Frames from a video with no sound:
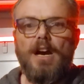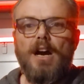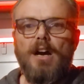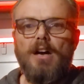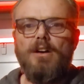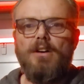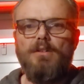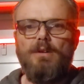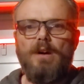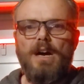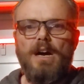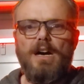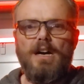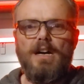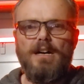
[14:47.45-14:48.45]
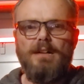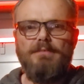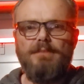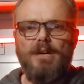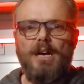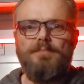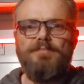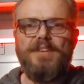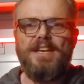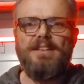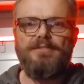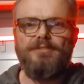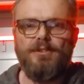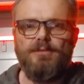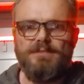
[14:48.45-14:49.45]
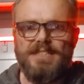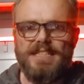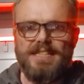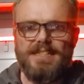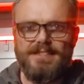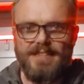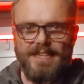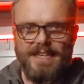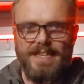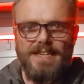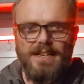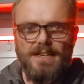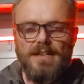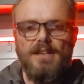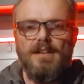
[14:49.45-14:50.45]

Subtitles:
Update from DC.